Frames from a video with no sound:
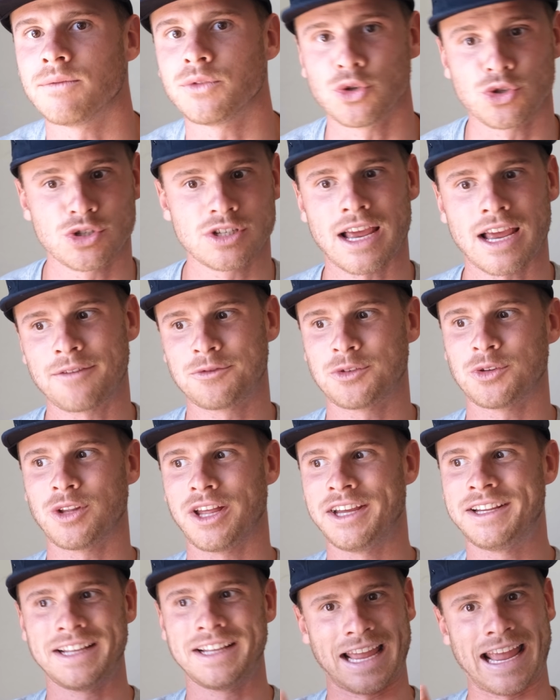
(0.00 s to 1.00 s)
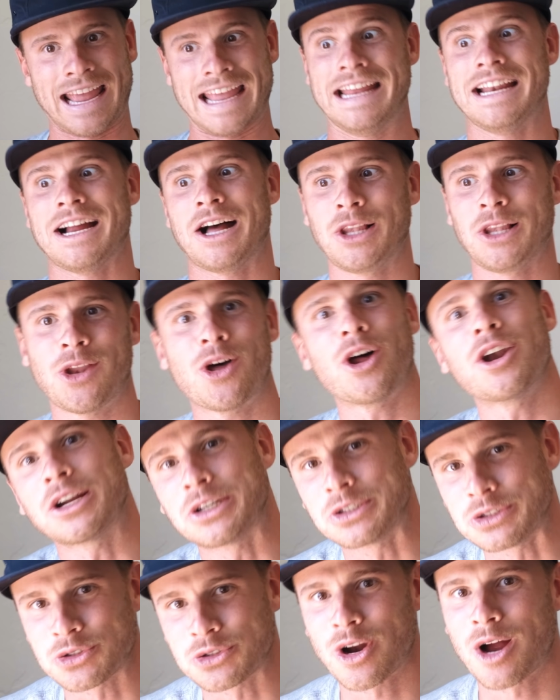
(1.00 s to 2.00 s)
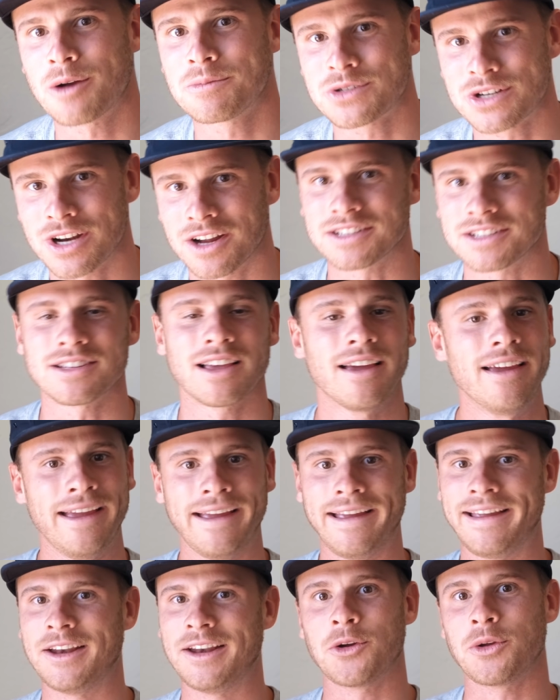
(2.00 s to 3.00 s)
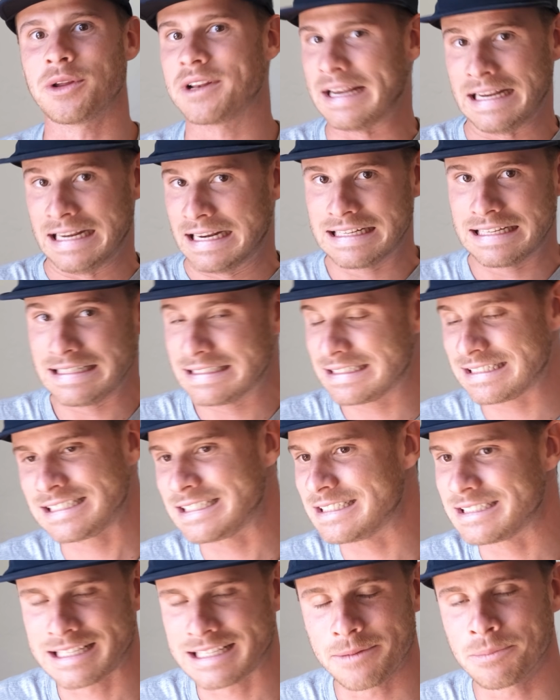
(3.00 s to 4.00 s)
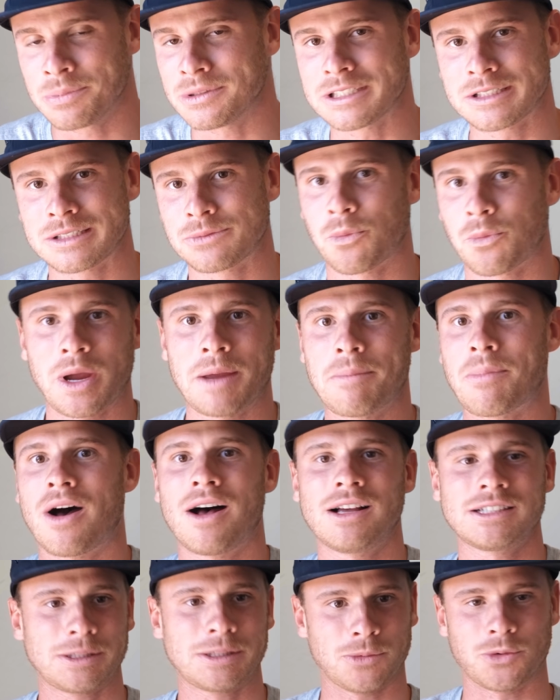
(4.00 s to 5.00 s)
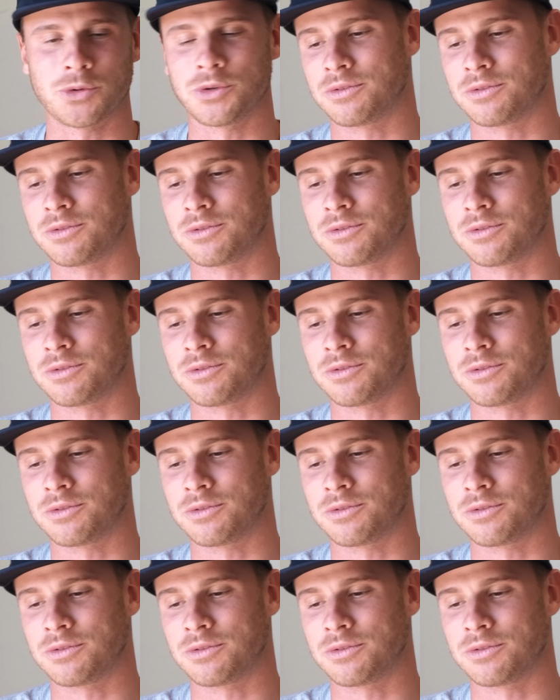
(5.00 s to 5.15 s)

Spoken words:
You just have to, like, hit a lot of drop shots, you know, in the simplest way possible.